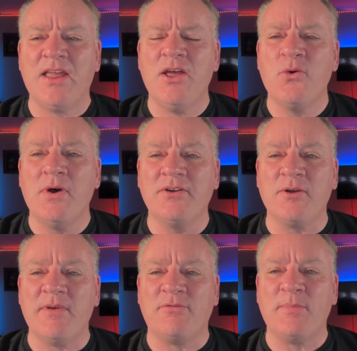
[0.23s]

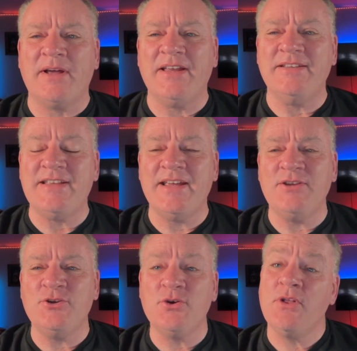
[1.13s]
Welcome, everybody.
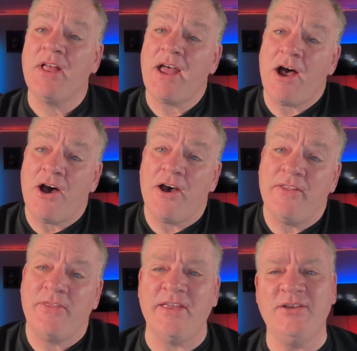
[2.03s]
Daniel
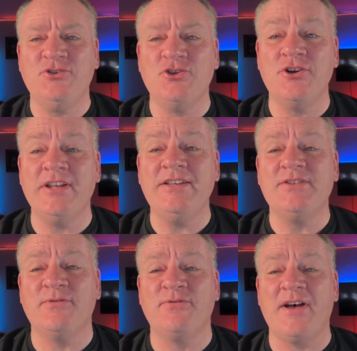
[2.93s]
on the journey
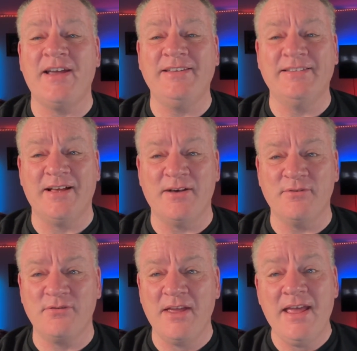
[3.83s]
to find
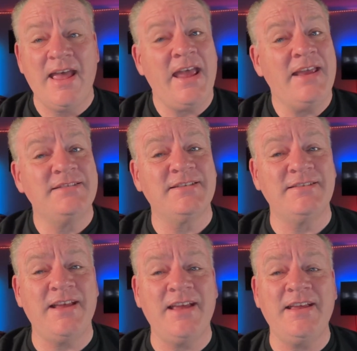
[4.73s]
love. And
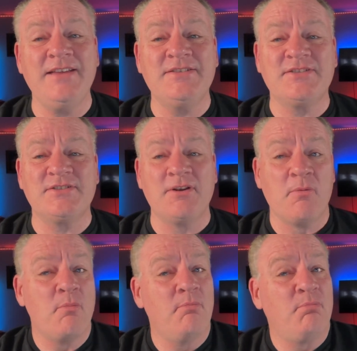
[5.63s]
today's
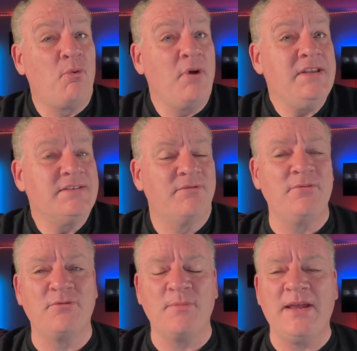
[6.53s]
point of
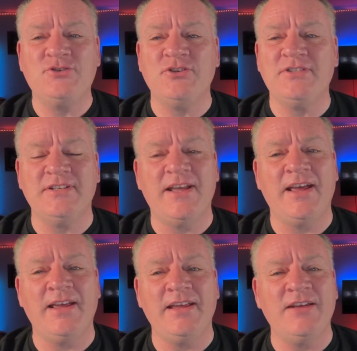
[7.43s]
information
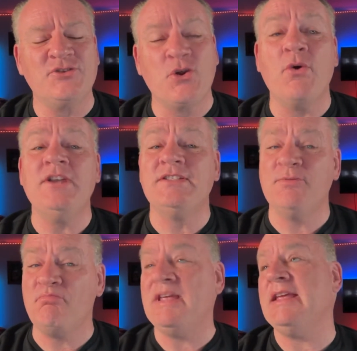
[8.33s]
today is going to
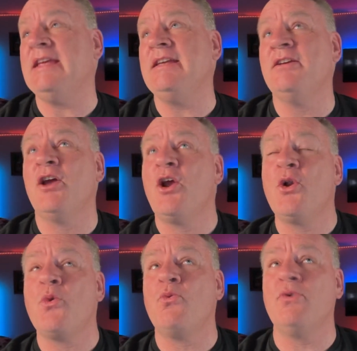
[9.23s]
be
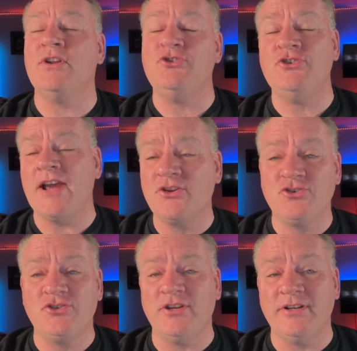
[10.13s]

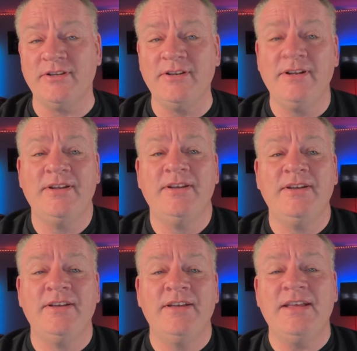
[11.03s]
rejection
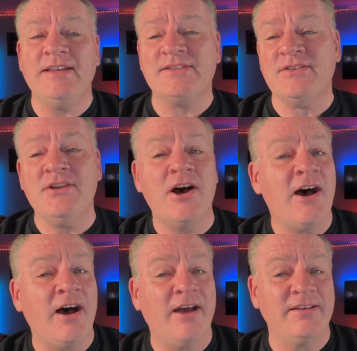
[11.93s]
is
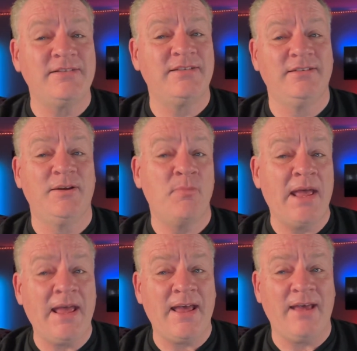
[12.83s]
not
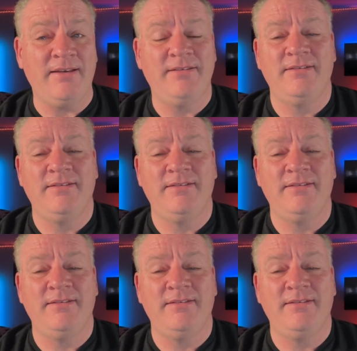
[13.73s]
bad.